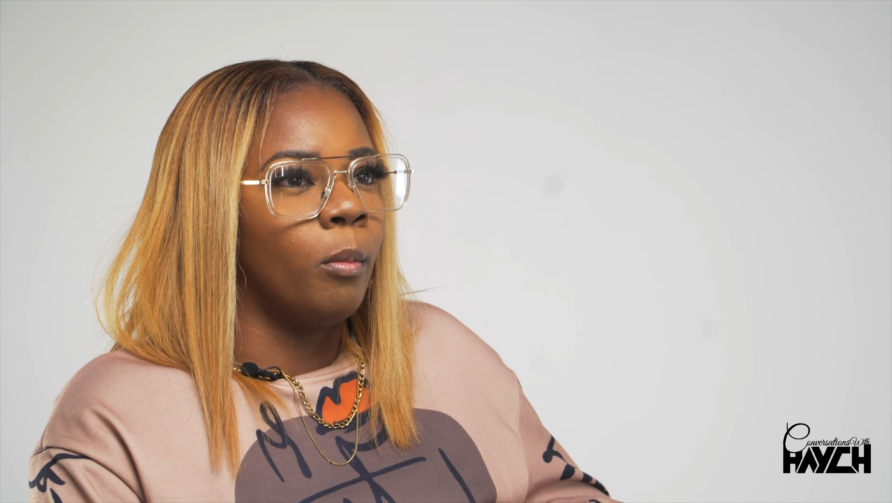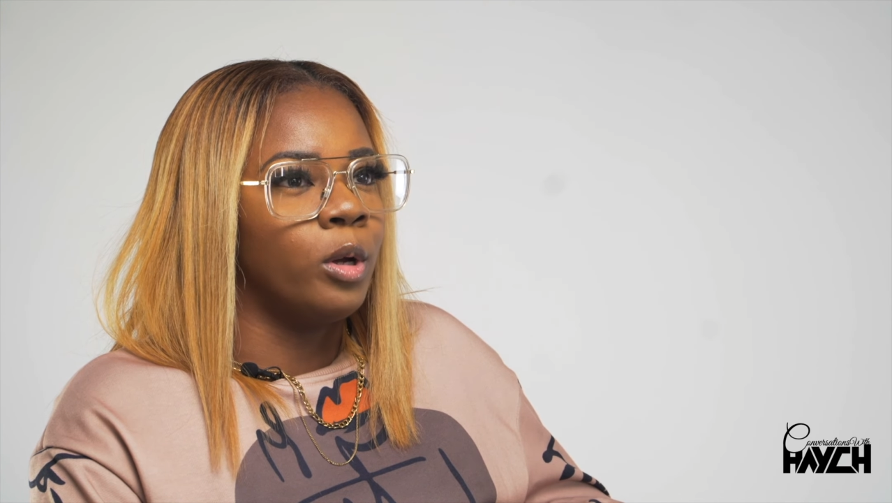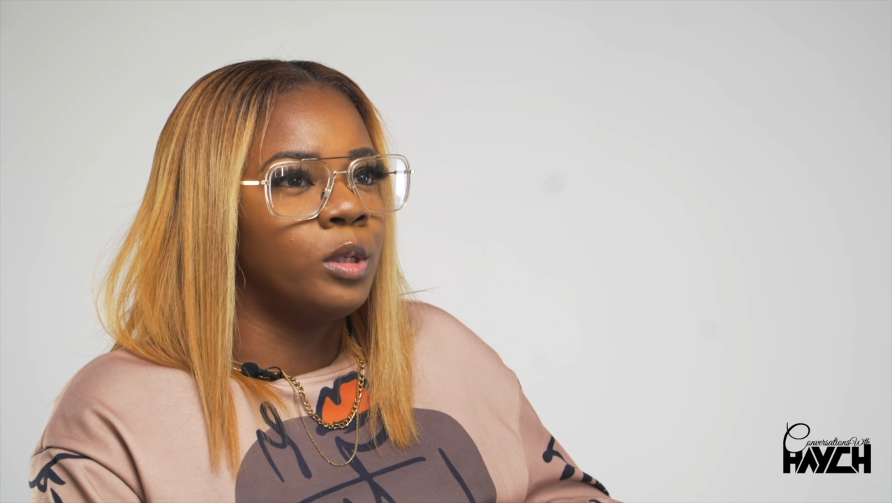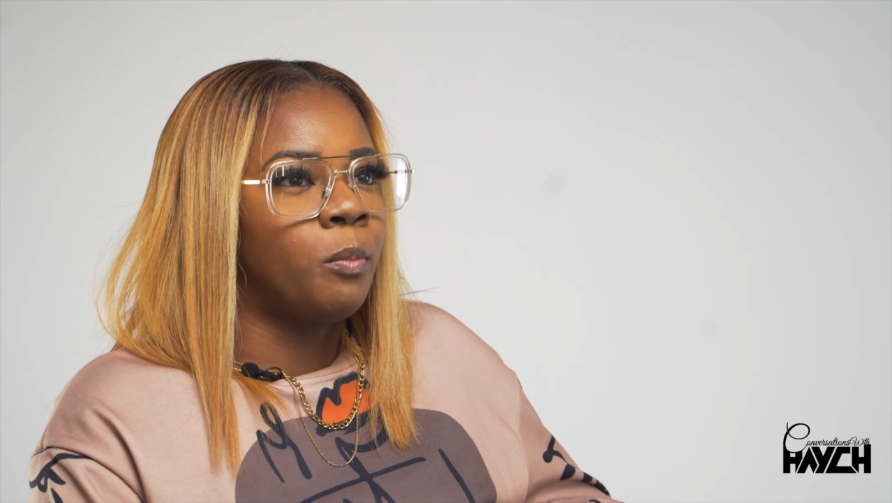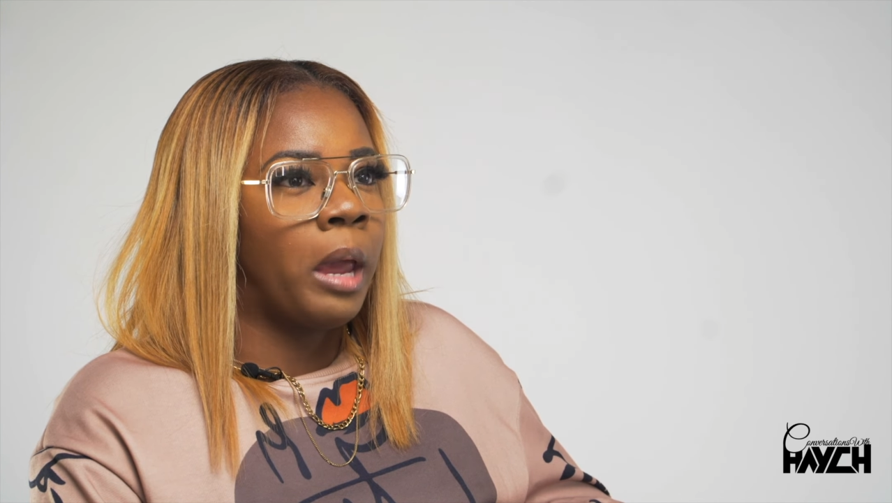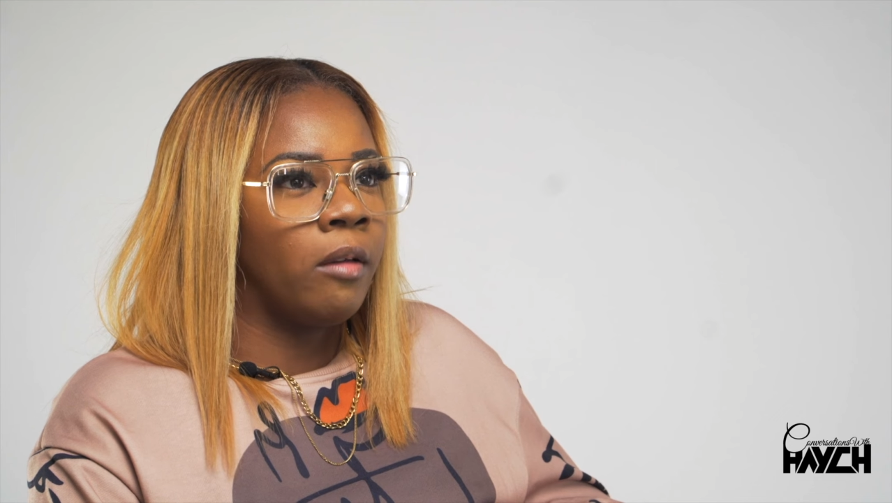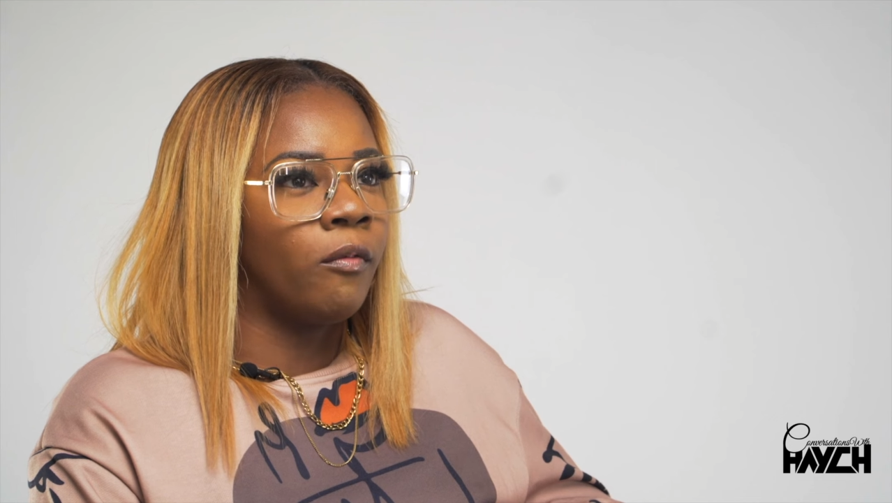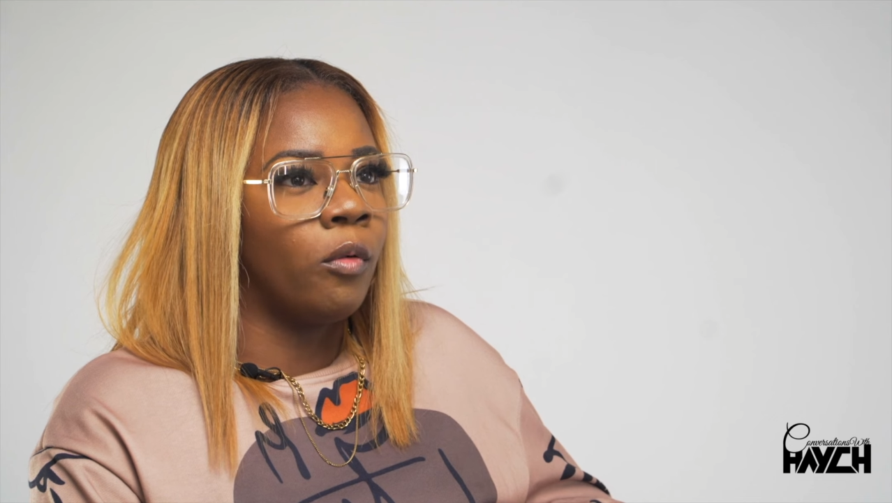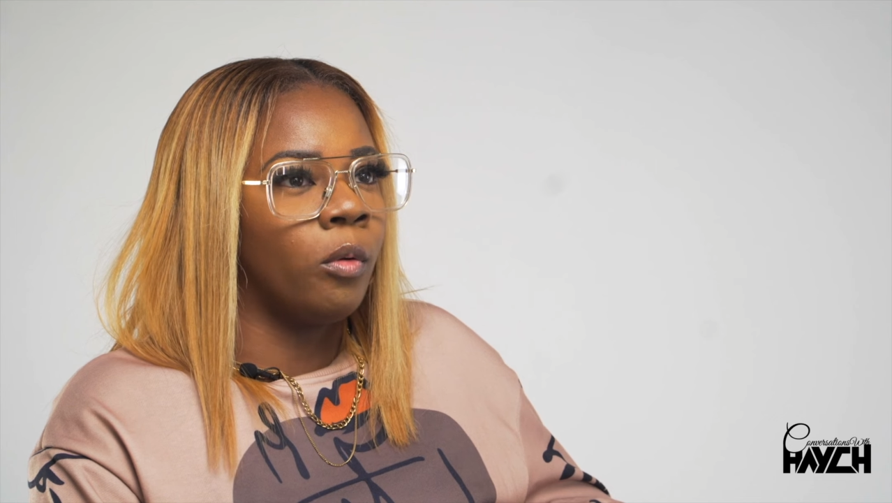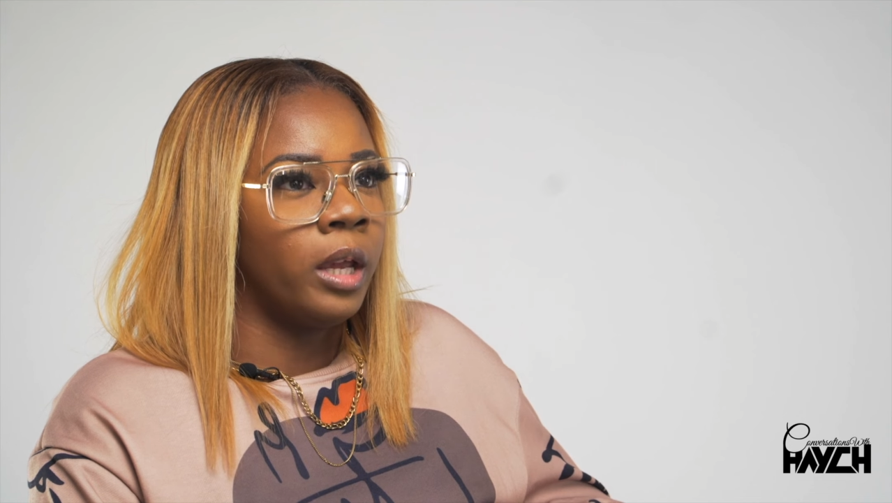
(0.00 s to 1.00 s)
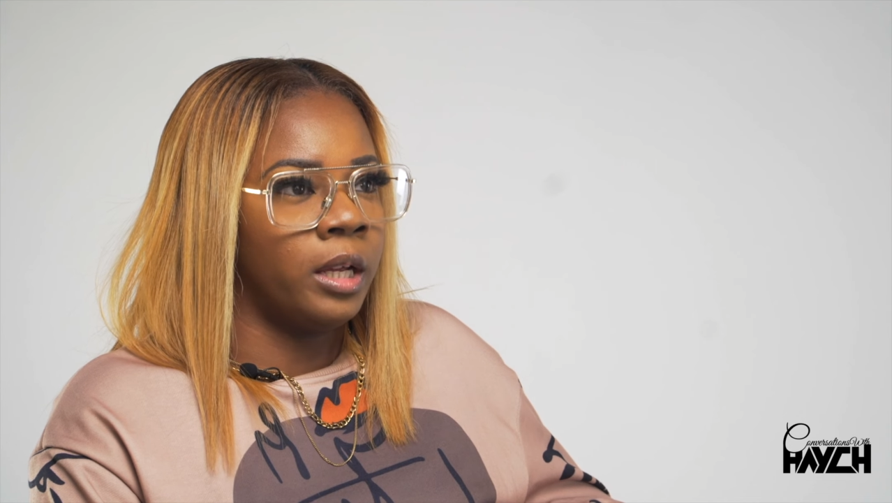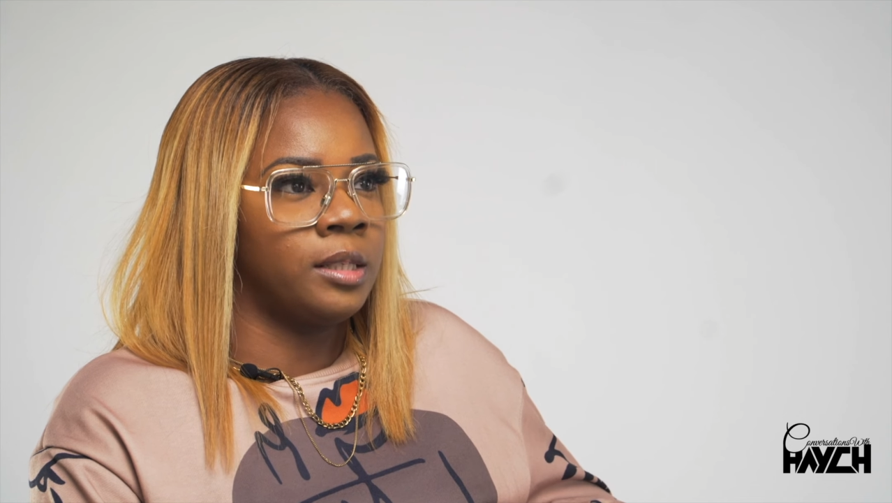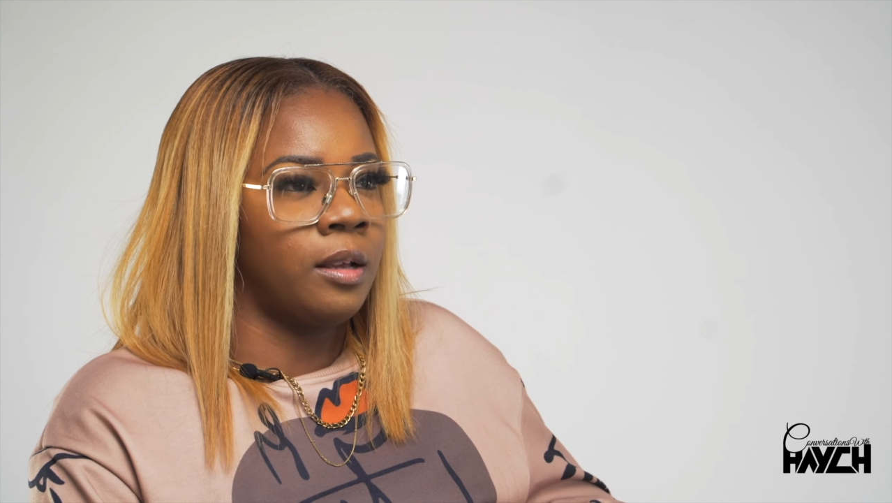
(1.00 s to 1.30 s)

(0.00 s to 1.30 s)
most painful years